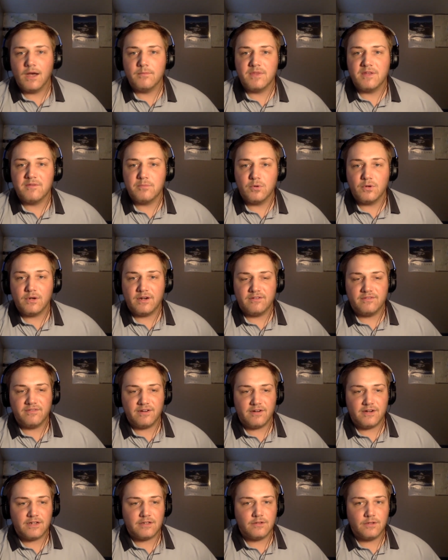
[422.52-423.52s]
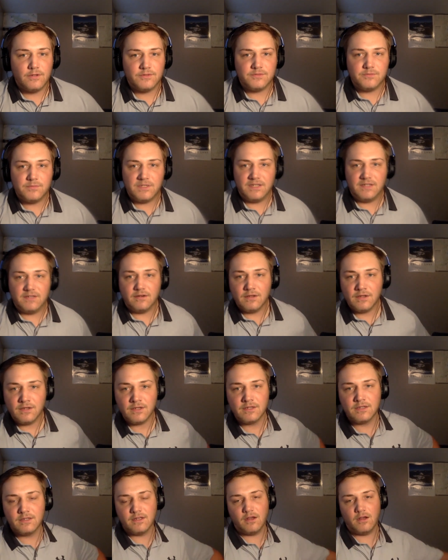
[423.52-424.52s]
They put out a very close meet
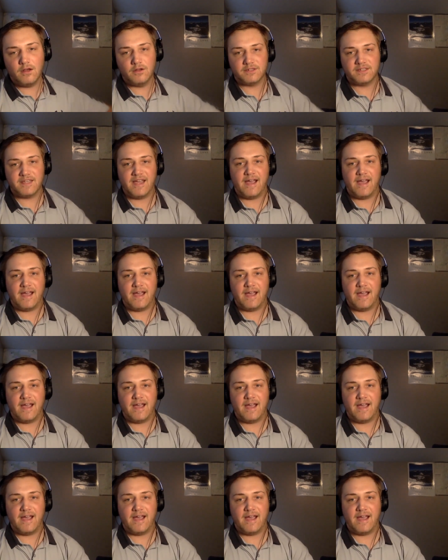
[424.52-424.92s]
on